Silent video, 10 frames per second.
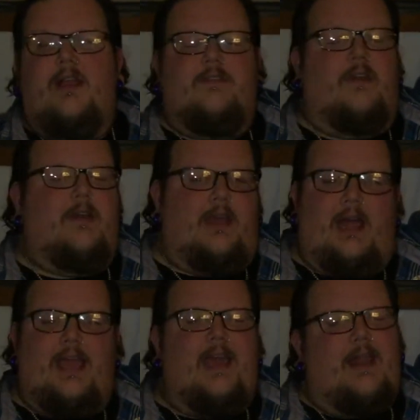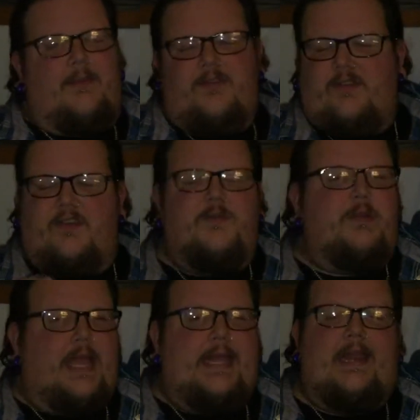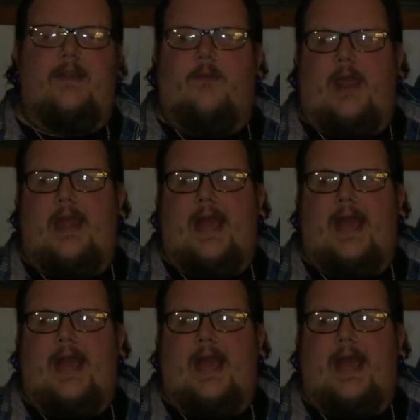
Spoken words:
So again, I'm just explaining right